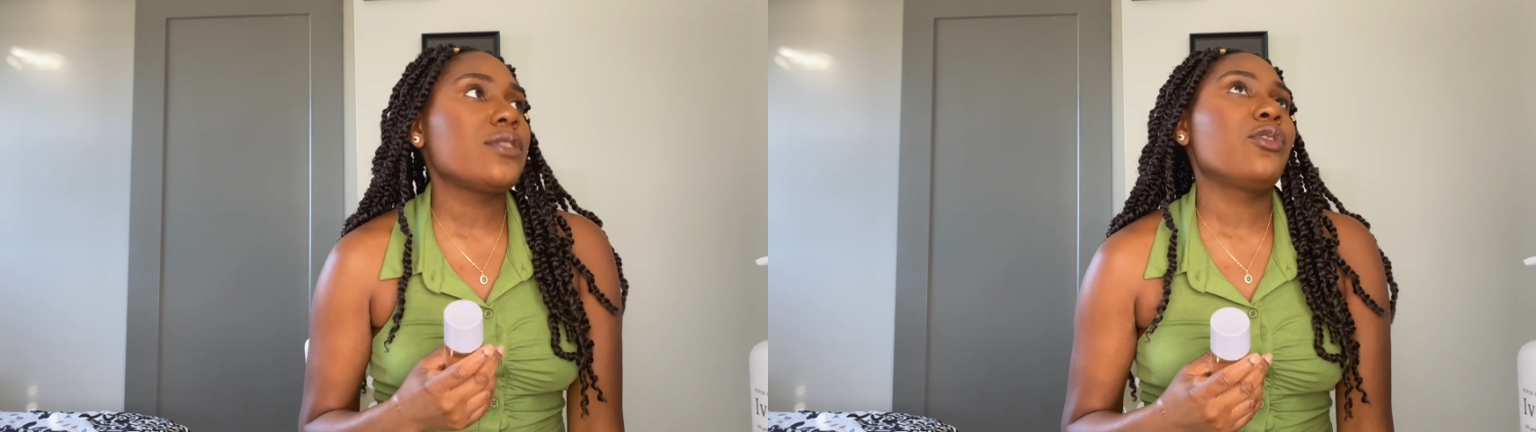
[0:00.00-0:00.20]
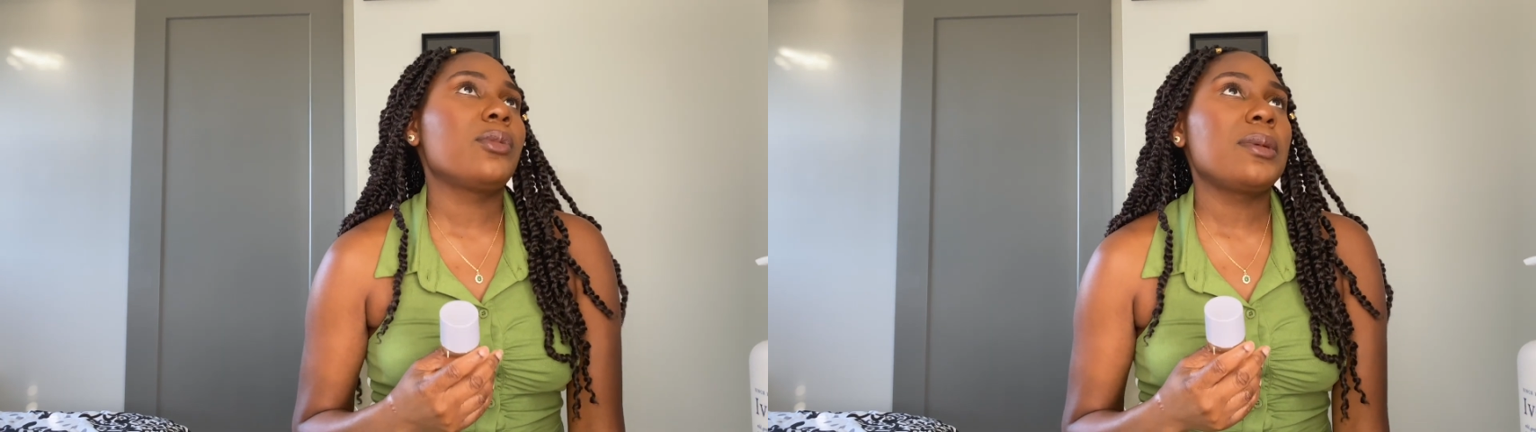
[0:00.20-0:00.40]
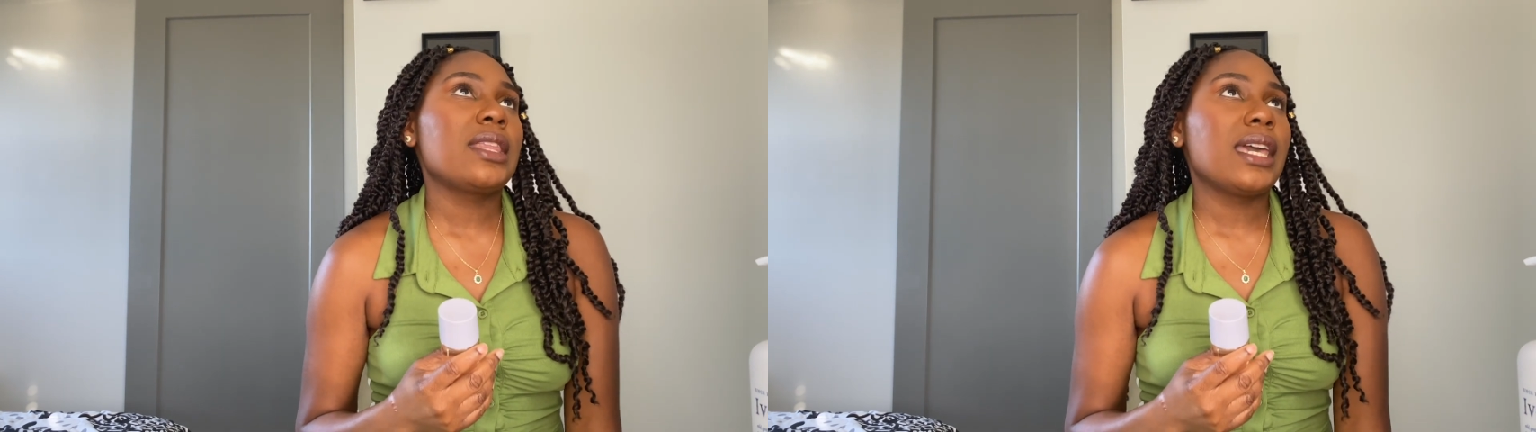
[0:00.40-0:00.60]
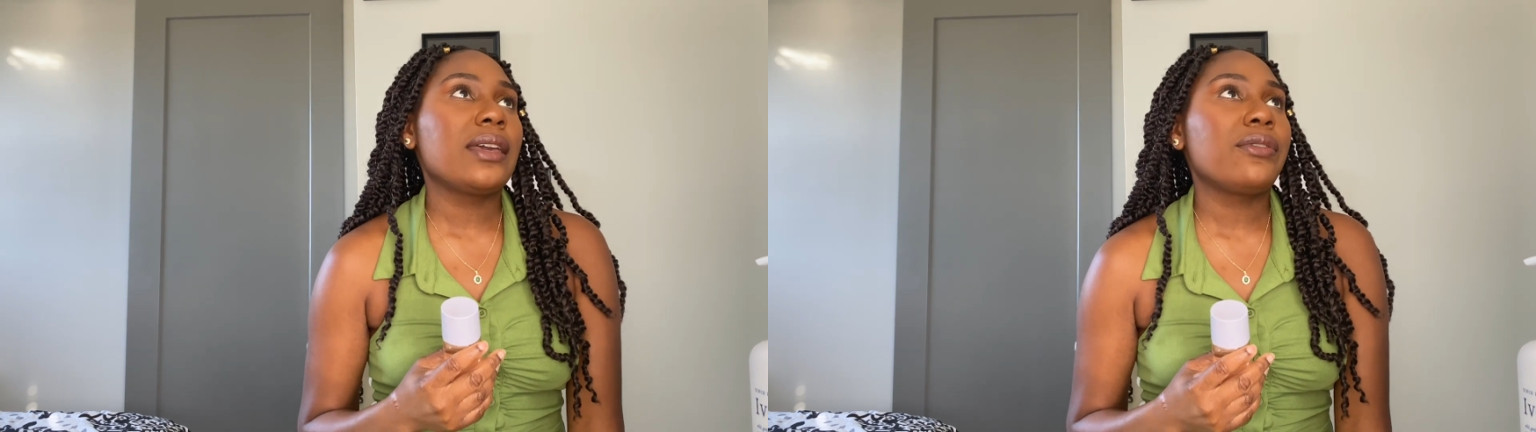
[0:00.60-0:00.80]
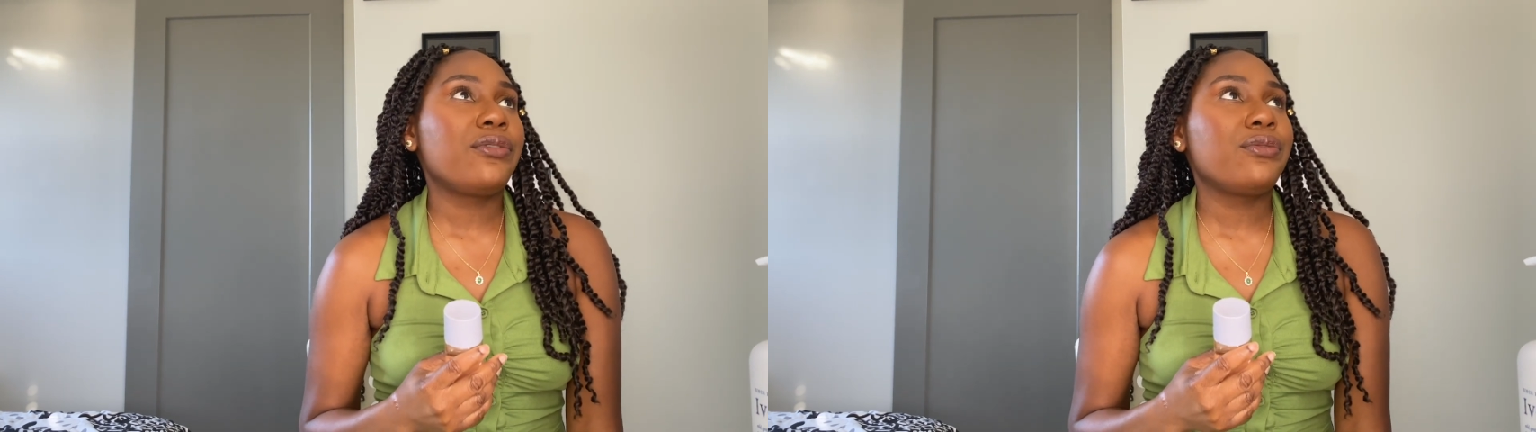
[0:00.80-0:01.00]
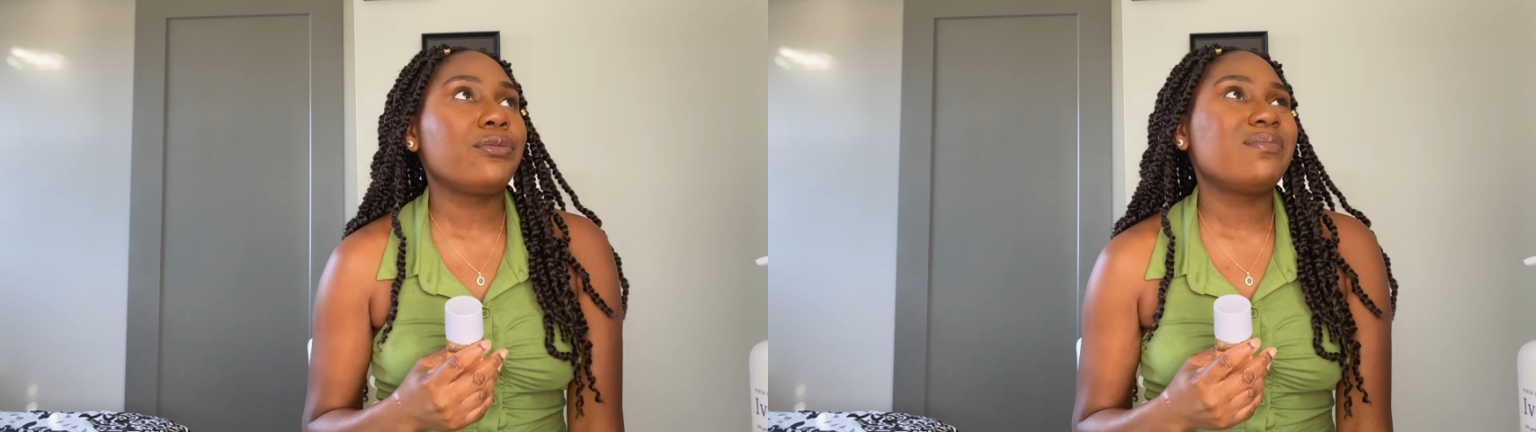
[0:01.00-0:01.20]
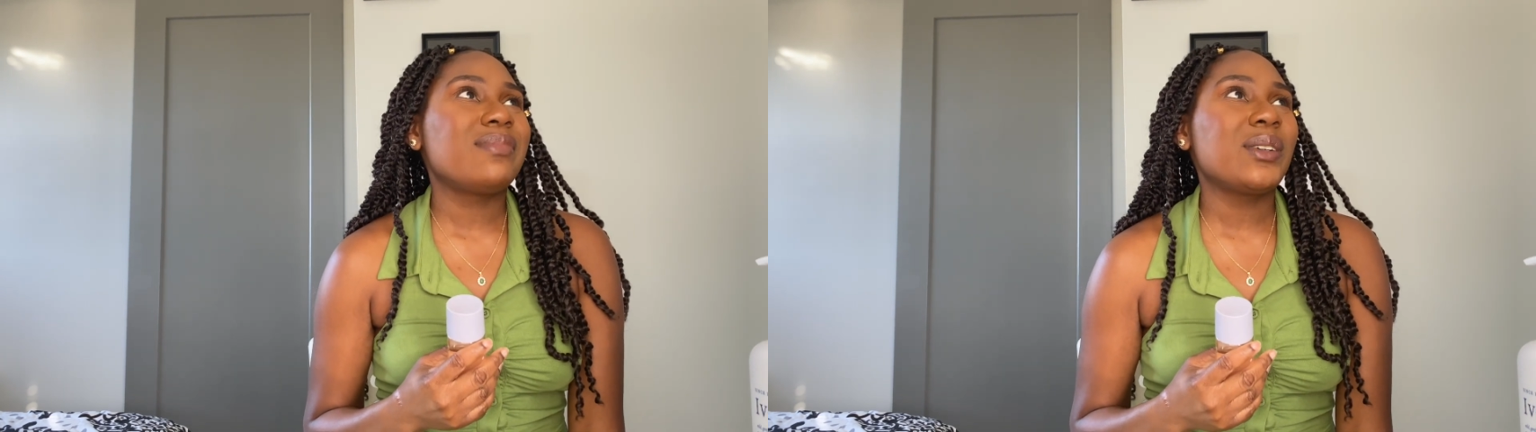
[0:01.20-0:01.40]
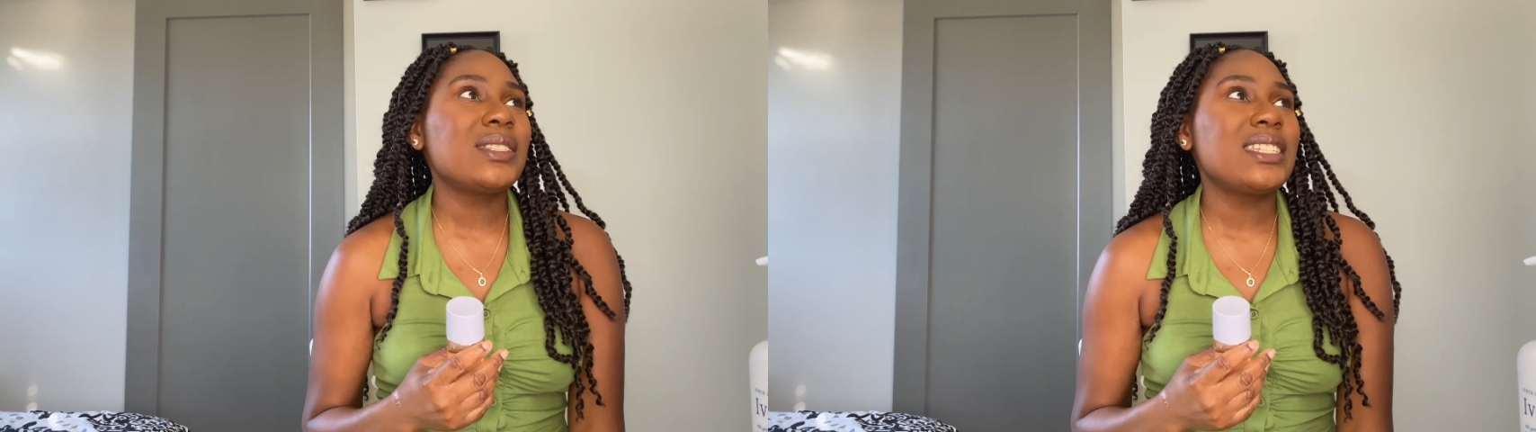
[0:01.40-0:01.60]
maybe like,
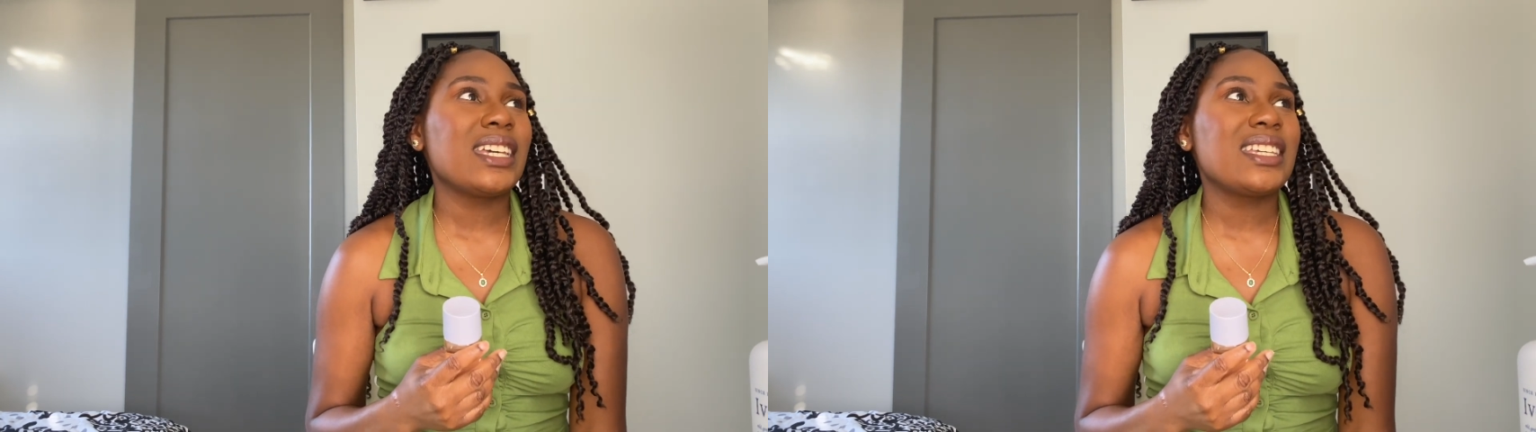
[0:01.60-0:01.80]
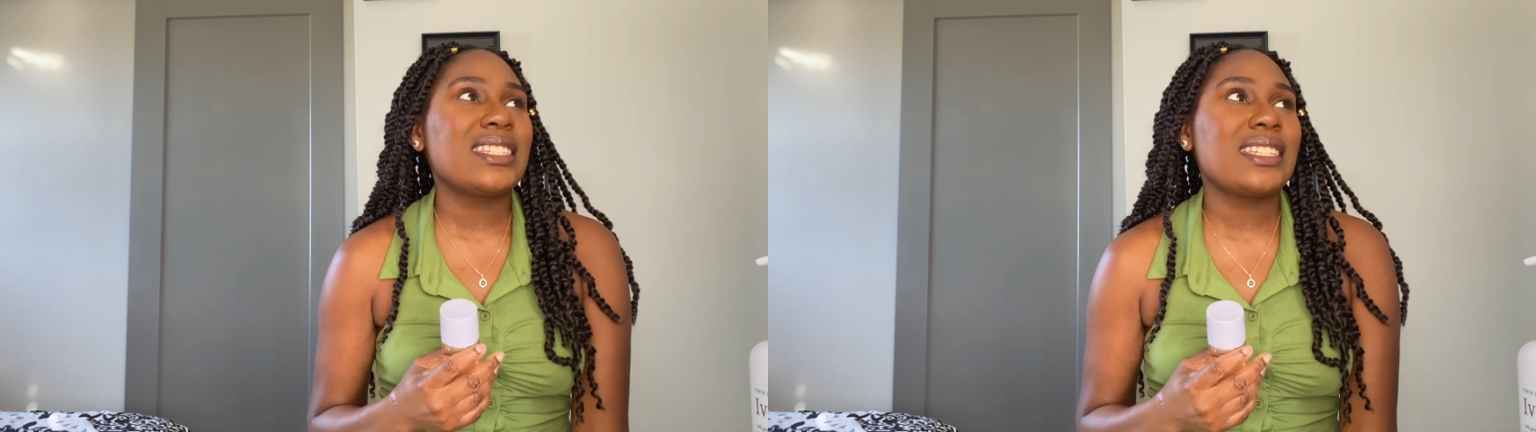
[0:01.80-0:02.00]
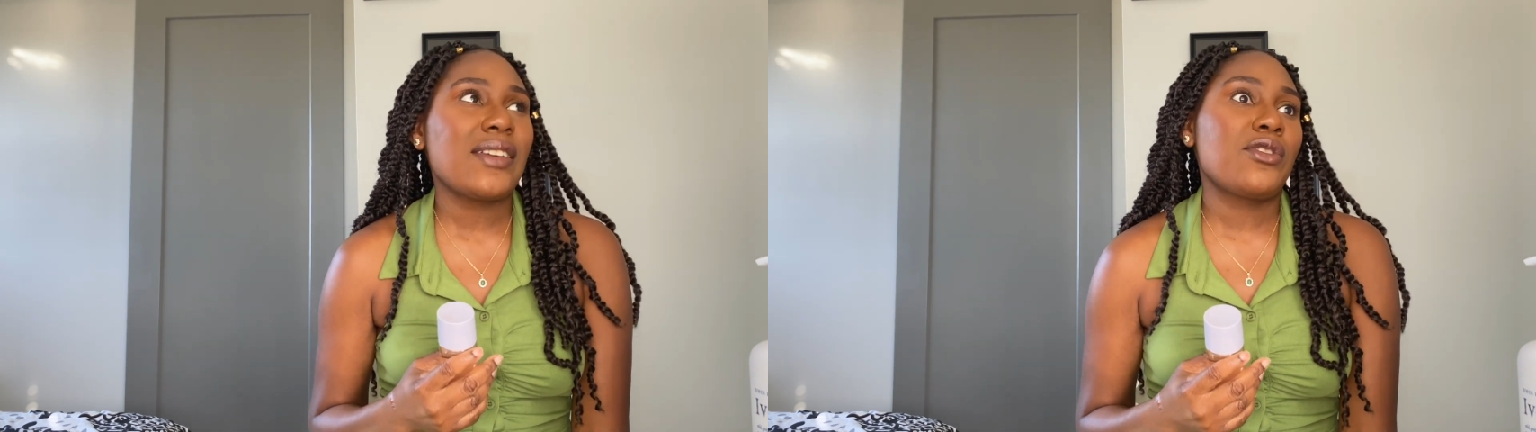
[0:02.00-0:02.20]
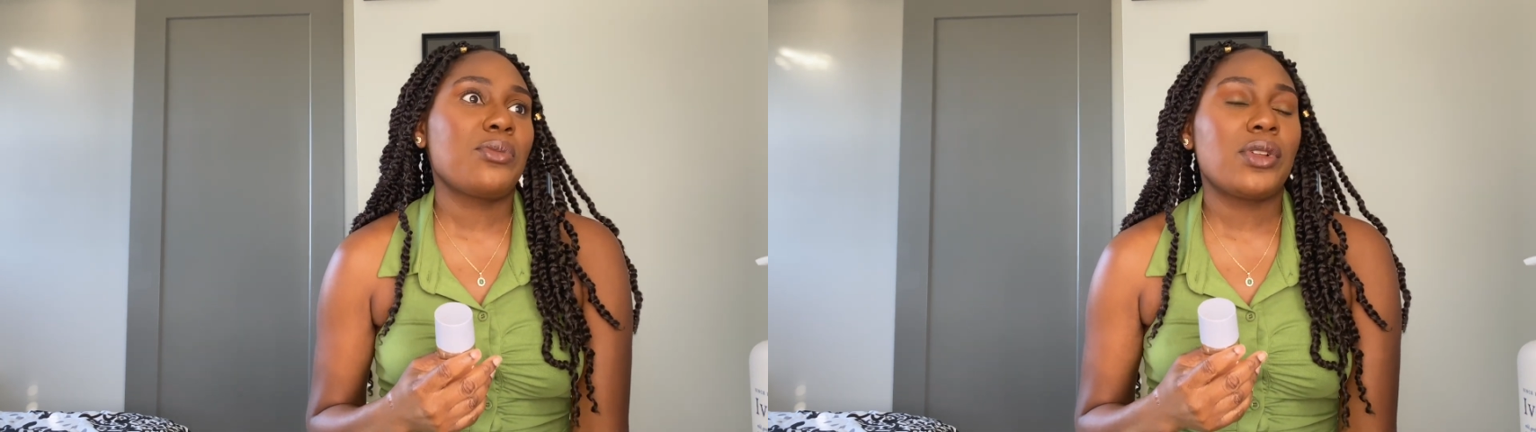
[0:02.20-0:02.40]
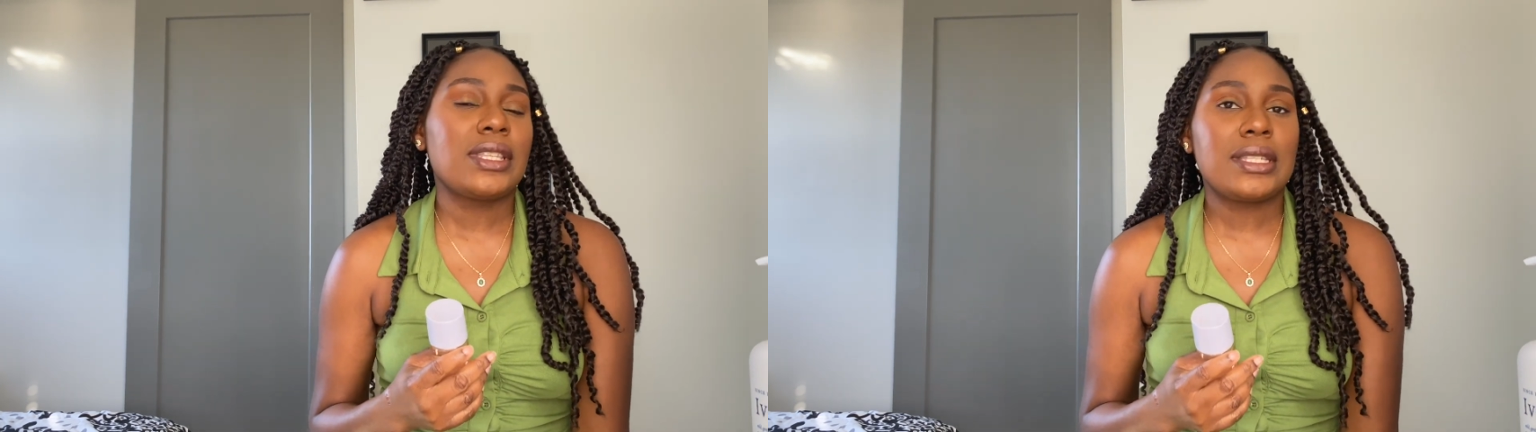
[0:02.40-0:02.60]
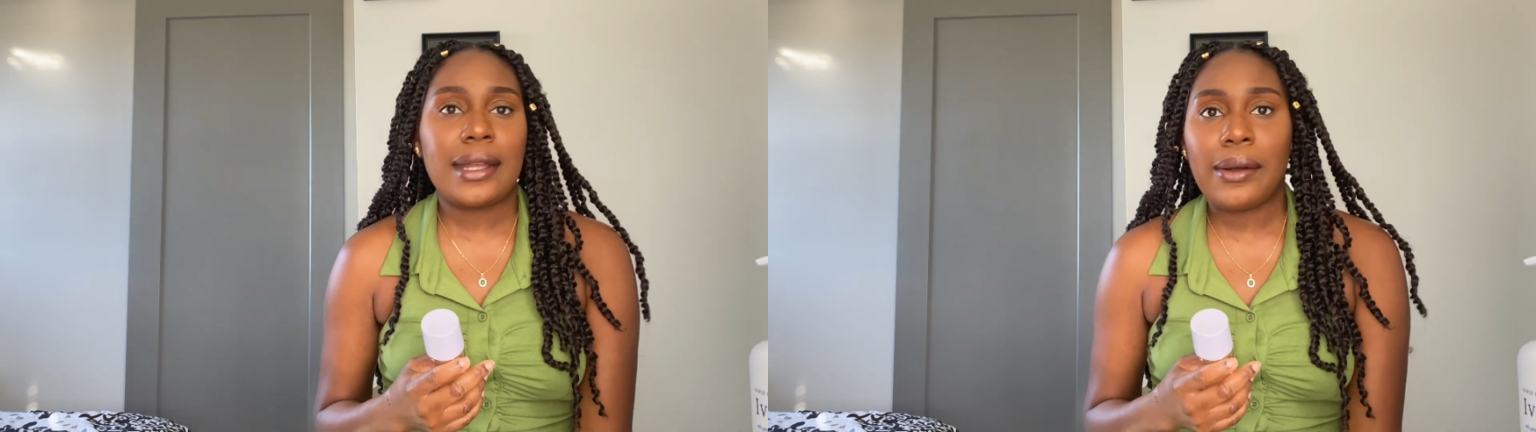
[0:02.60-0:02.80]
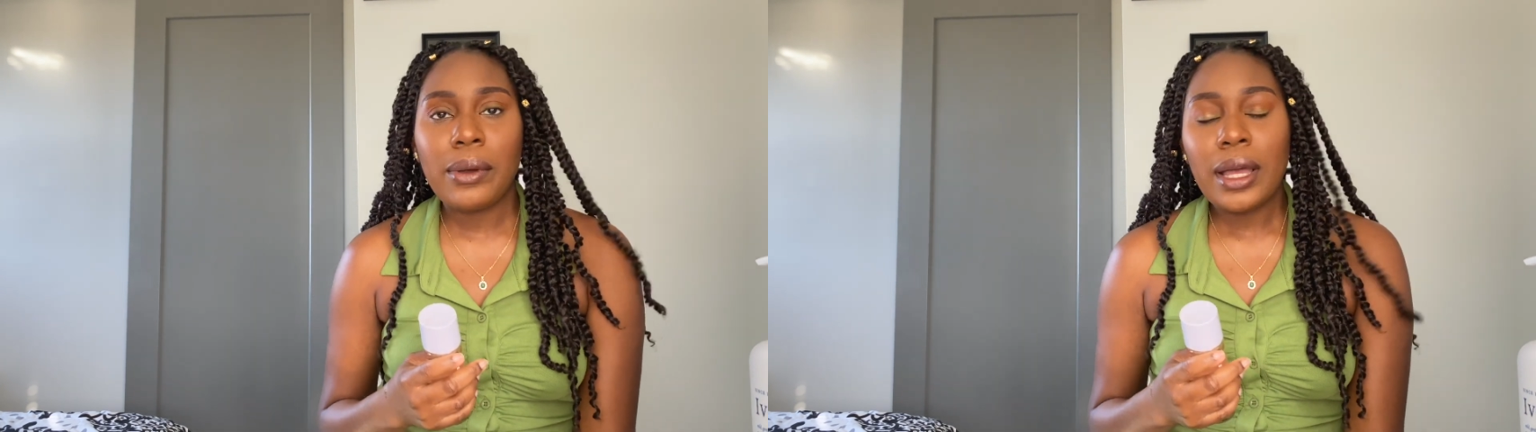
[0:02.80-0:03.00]
I want to say like 7 months now,